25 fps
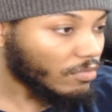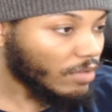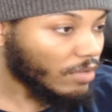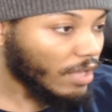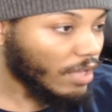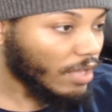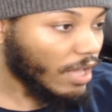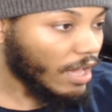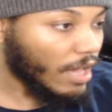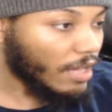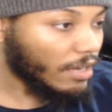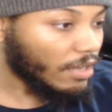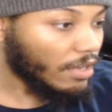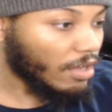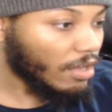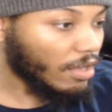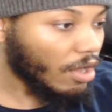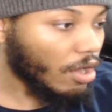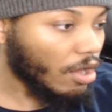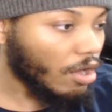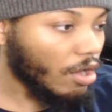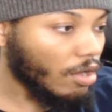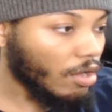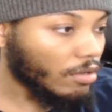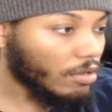We had it.
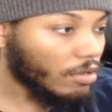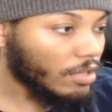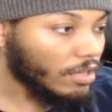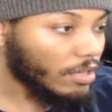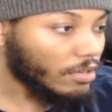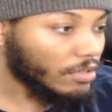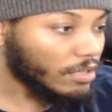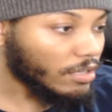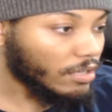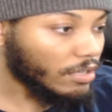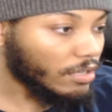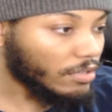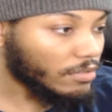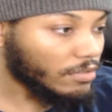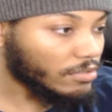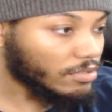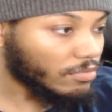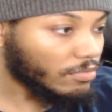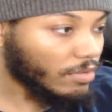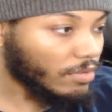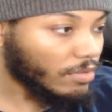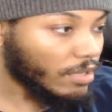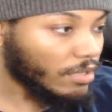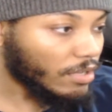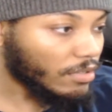Oh, okay.
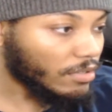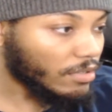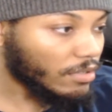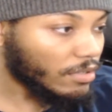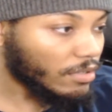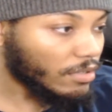So